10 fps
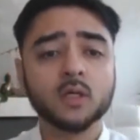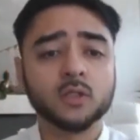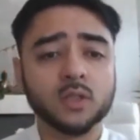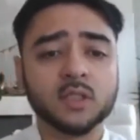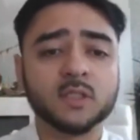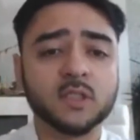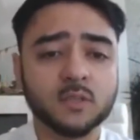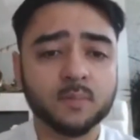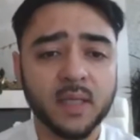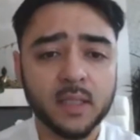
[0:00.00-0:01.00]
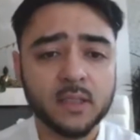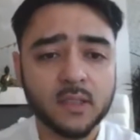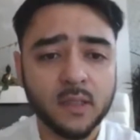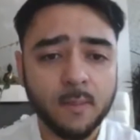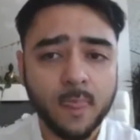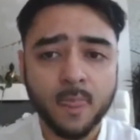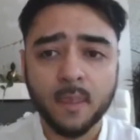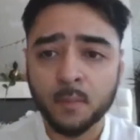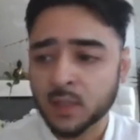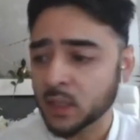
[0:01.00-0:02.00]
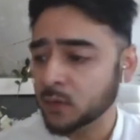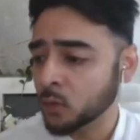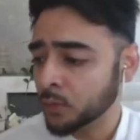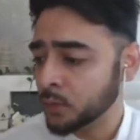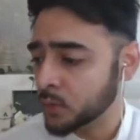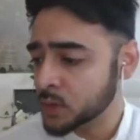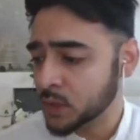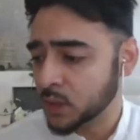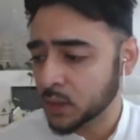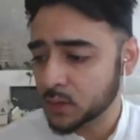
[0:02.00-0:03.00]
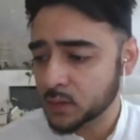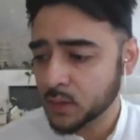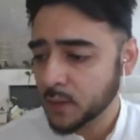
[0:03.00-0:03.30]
So this is just mainly to update you on those things.